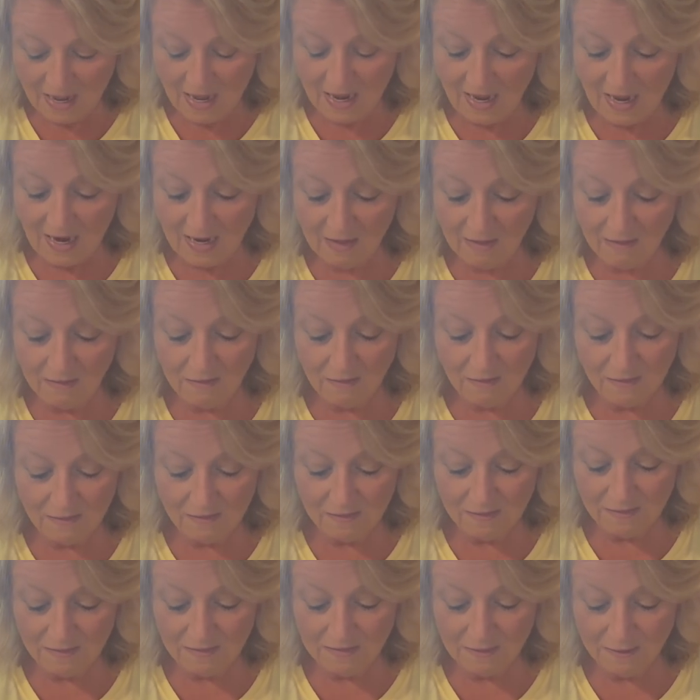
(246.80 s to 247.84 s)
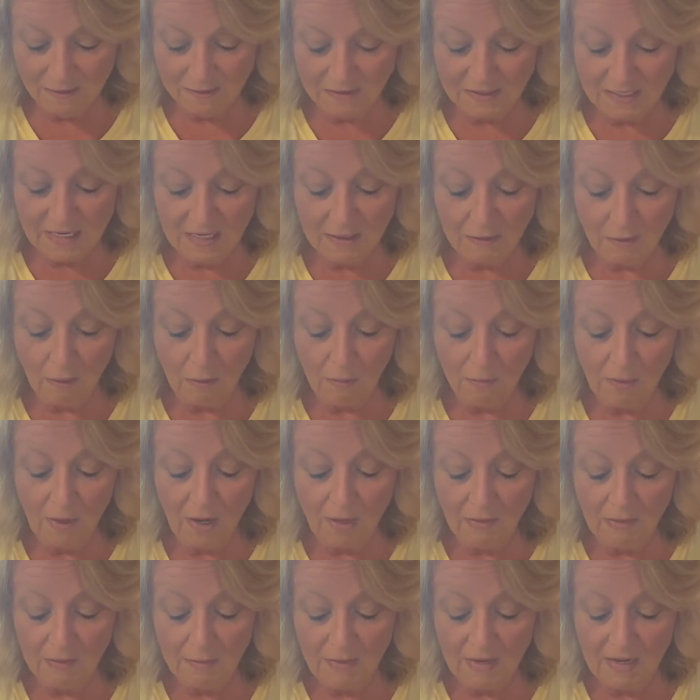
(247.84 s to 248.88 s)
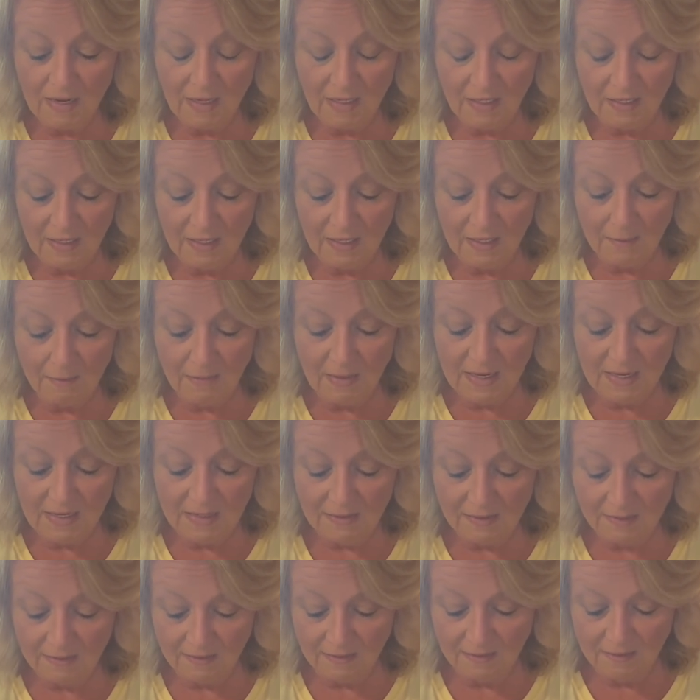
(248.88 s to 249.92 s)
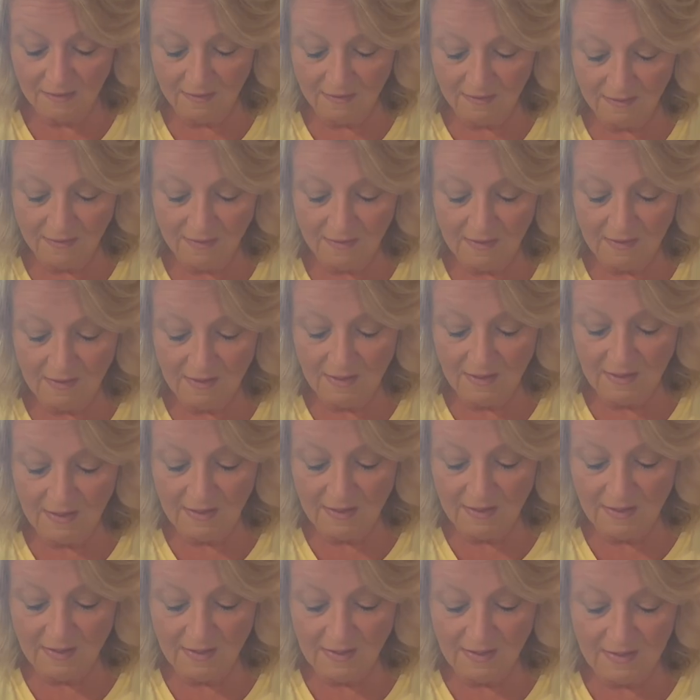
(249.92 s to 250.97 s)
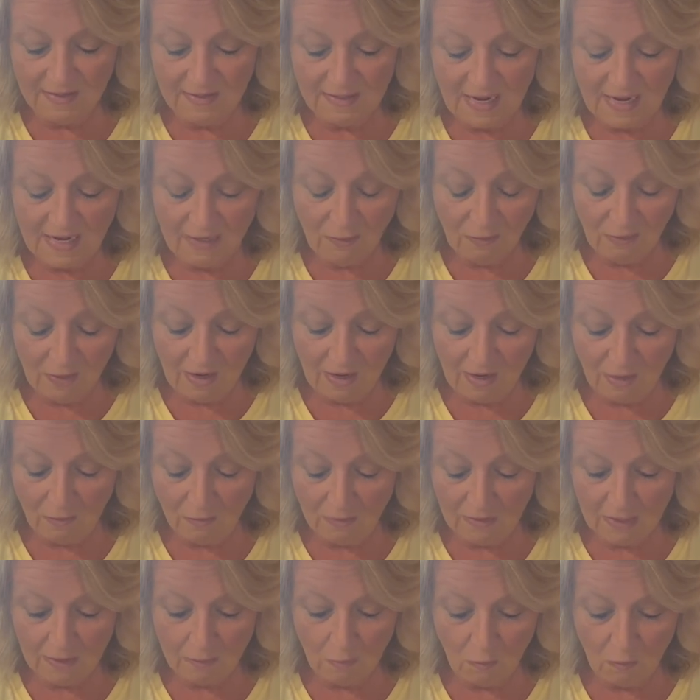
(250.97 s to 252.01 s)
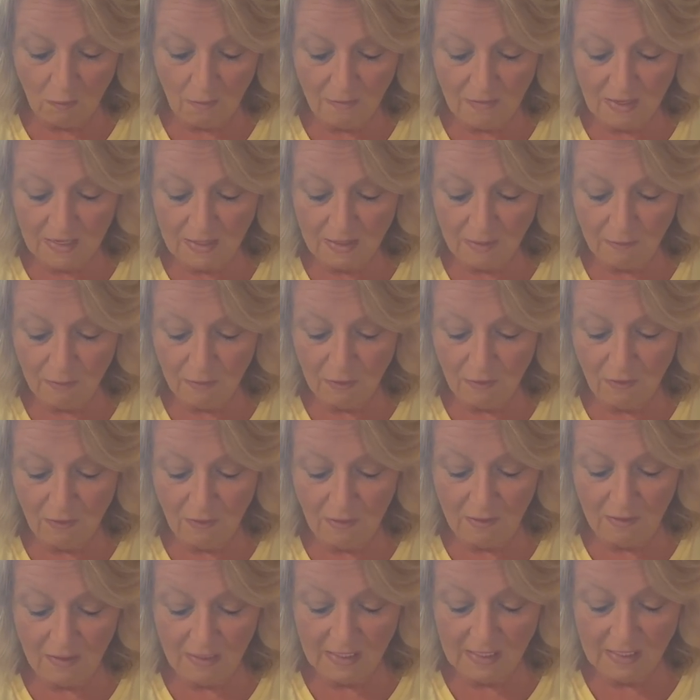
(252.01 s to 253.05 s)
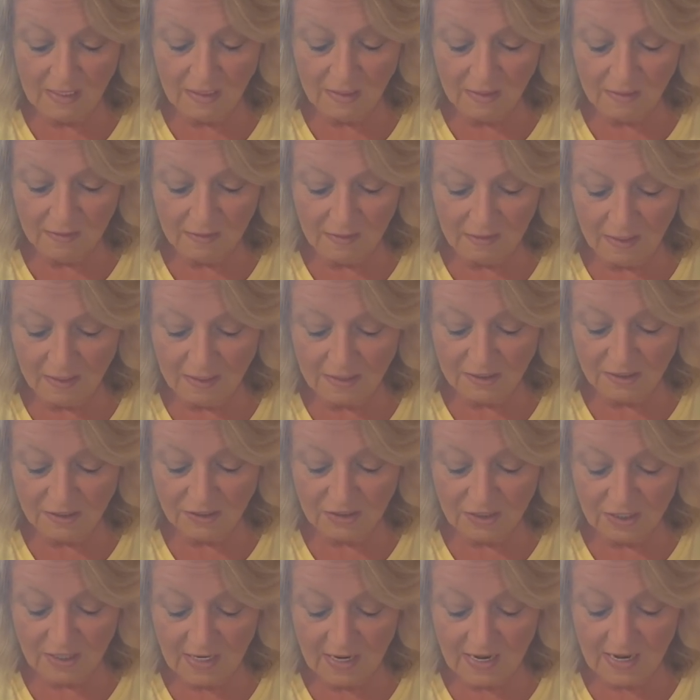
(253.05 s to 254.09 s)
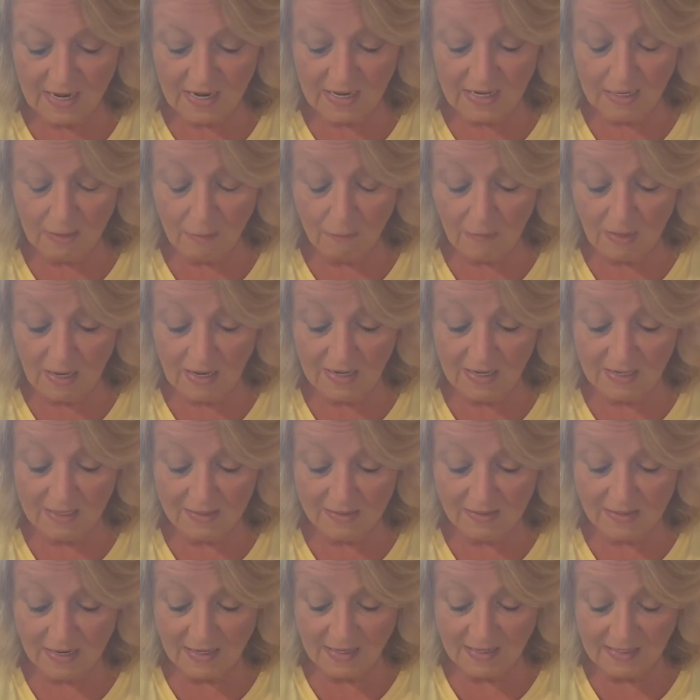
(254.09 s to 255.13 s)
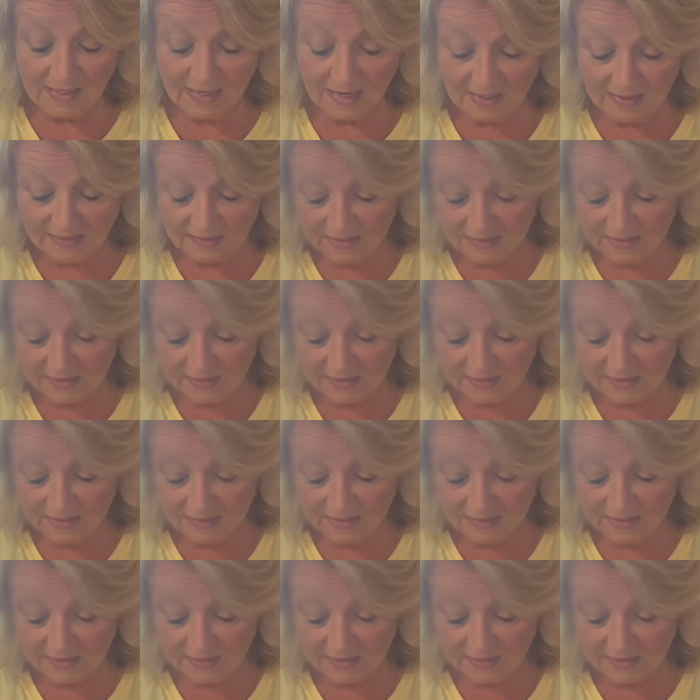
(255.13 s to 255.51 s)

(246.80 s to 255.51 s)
Our little dinner will probably be a little bit later on. It won't be a real early lunch today. Everybody kind of likes